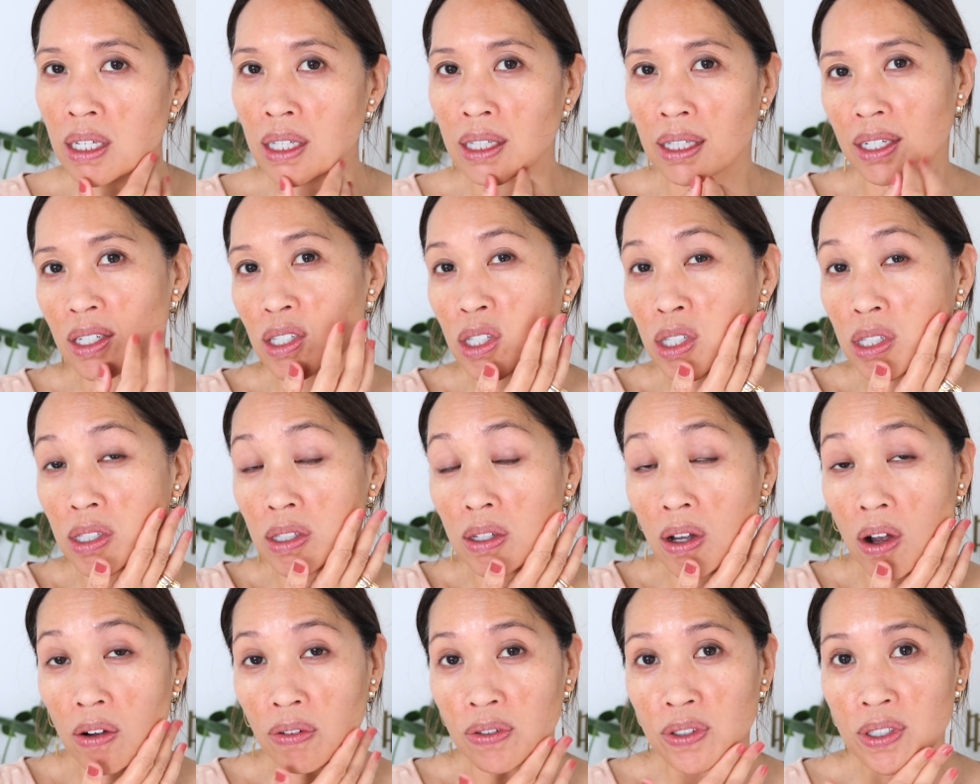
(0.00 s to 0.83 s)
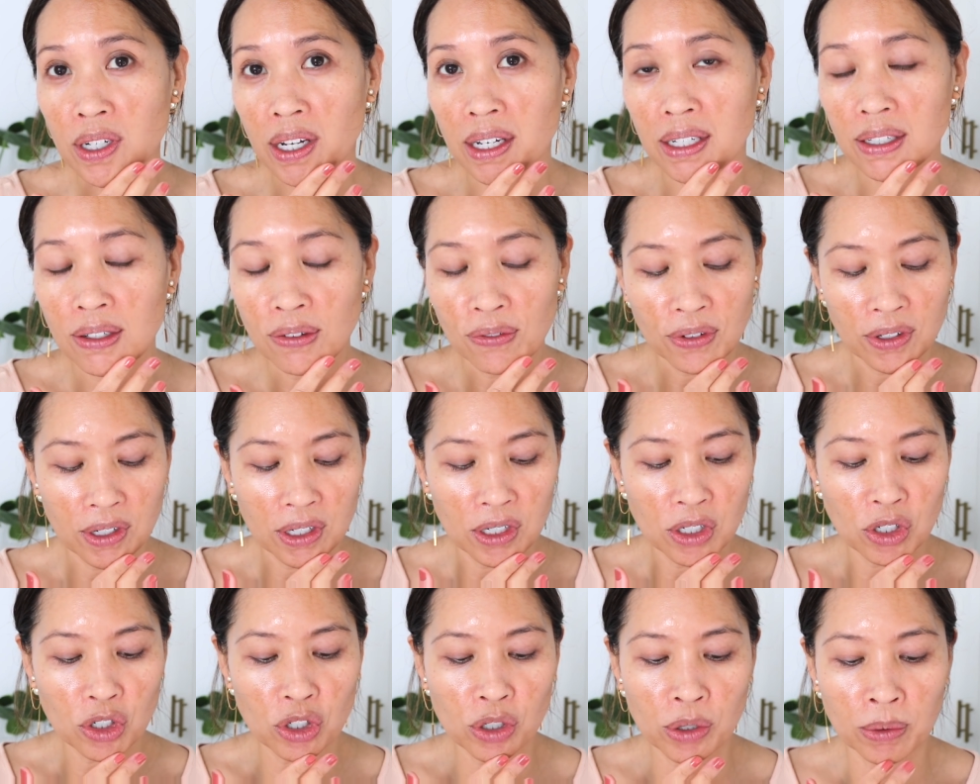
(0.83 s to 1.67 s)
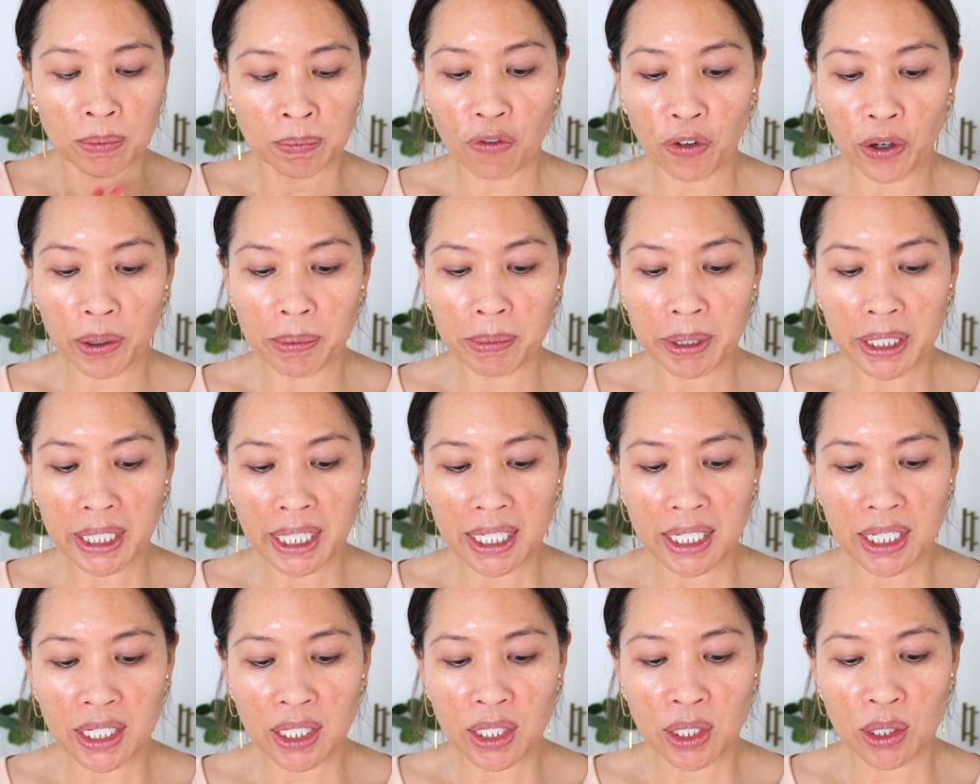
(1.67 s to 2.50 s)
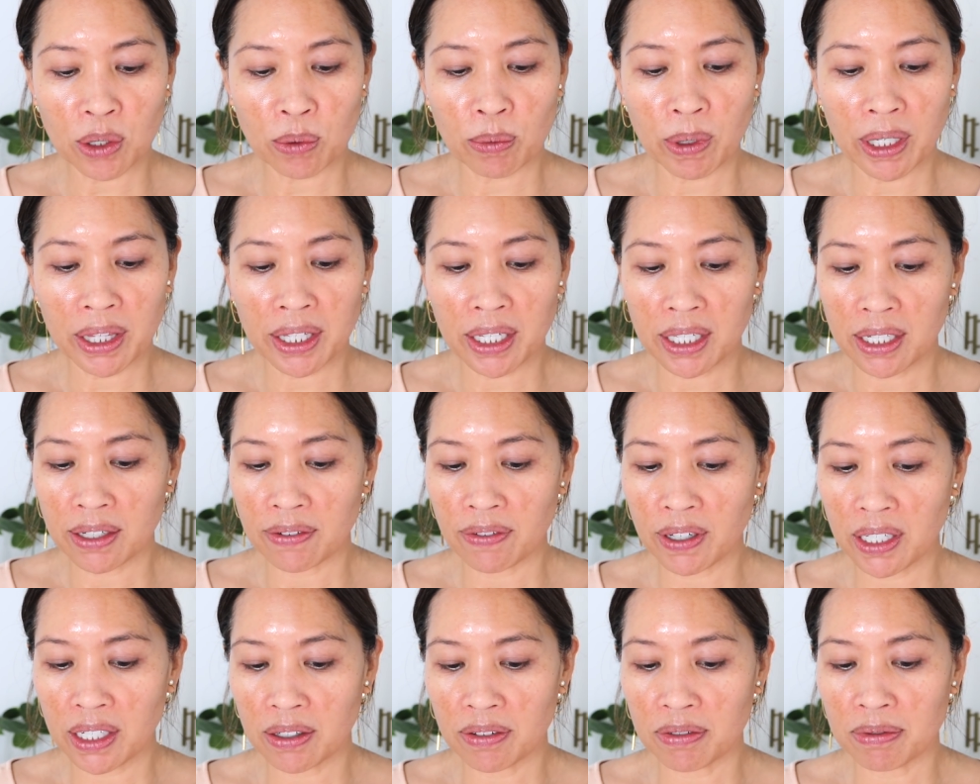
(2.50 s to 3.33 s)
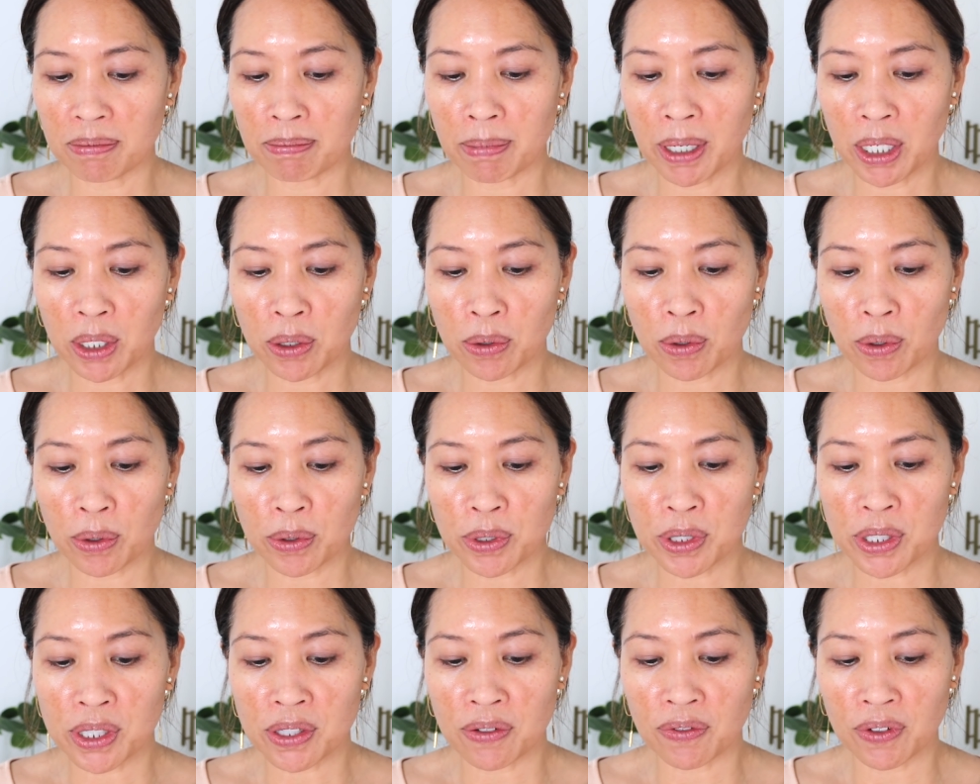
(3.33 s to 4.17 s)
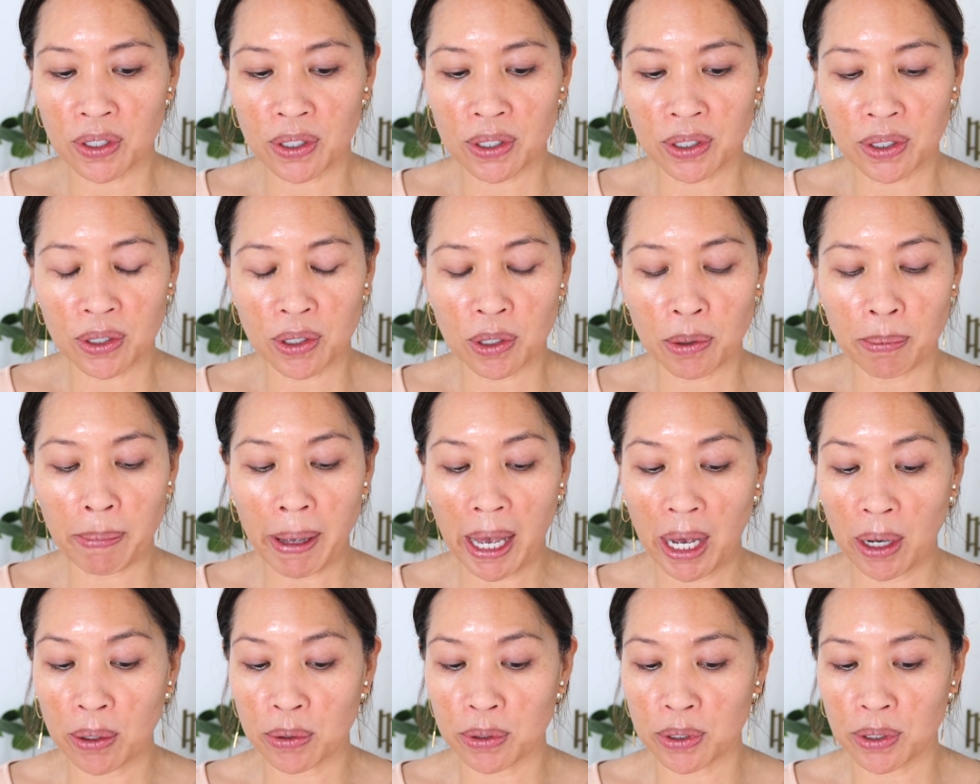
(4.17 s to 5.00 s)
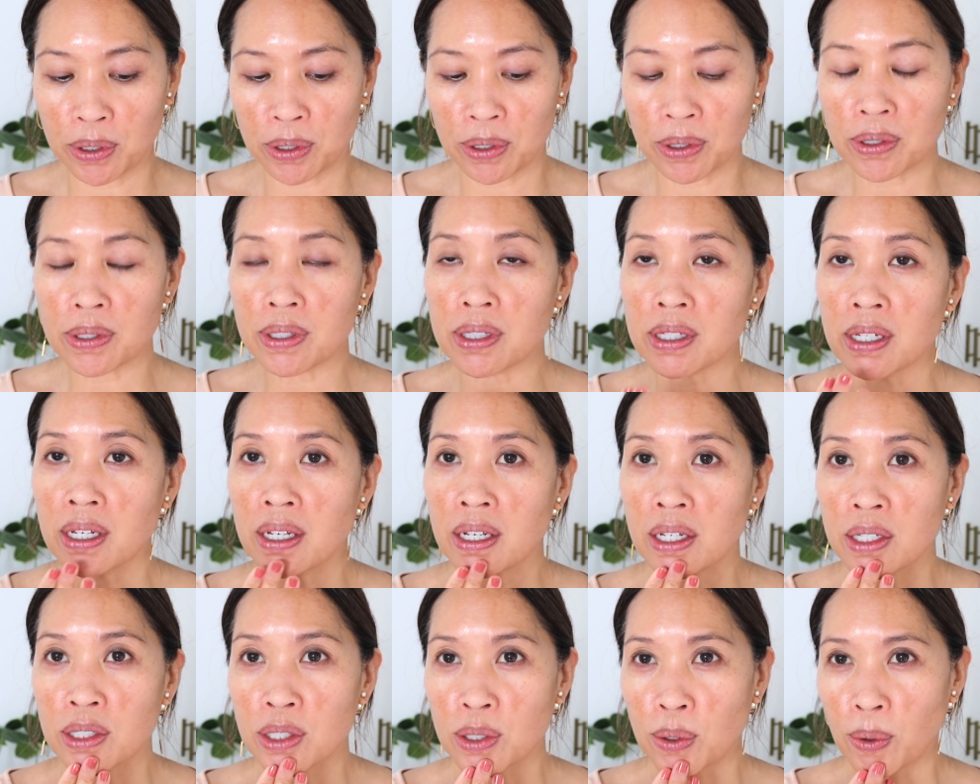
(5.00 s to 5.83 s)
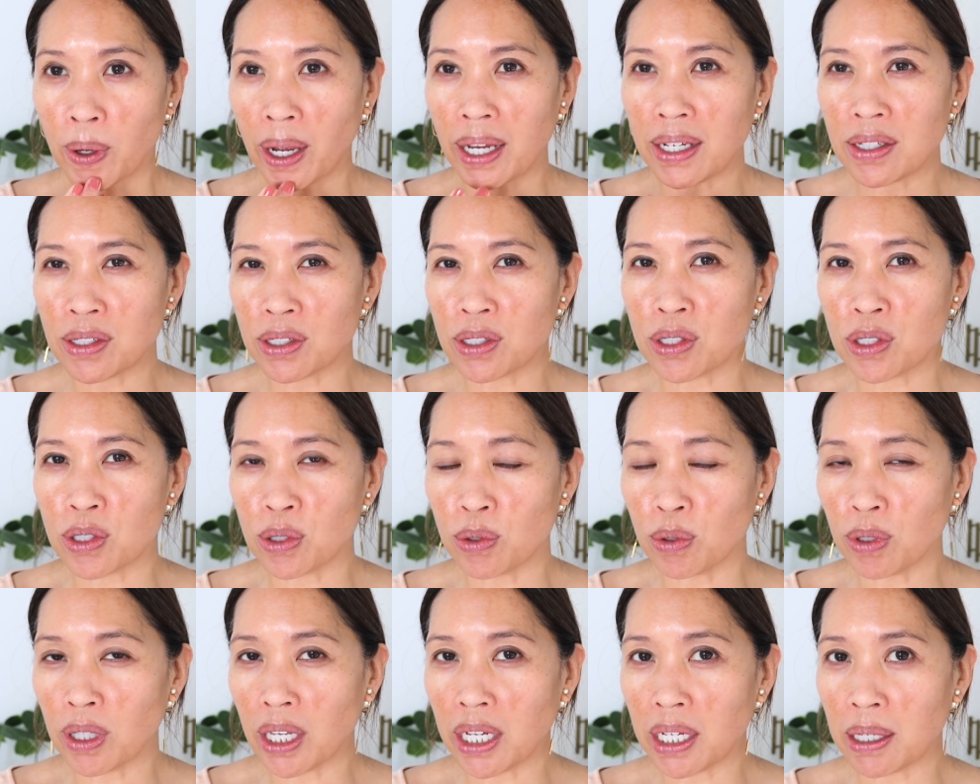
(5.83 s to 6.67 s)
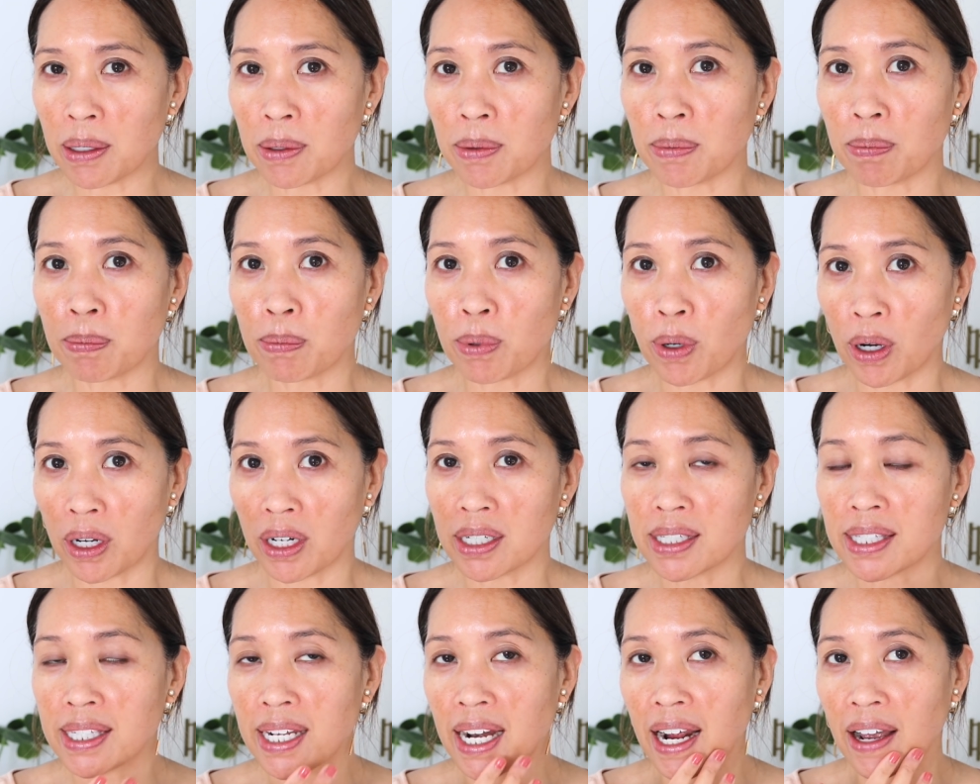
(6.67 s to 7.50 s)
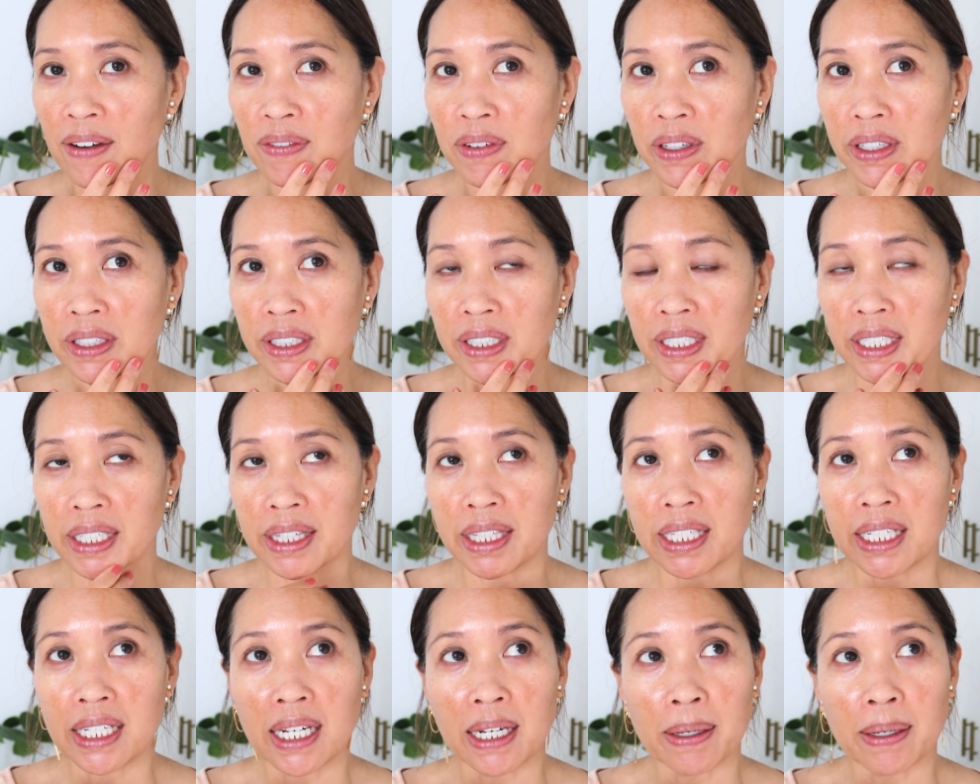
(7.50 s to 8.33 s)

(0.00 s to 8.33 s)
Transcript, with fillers: like a soft kind of finish. Formulated with innovative microspherical powders. So I do like products that have that, like the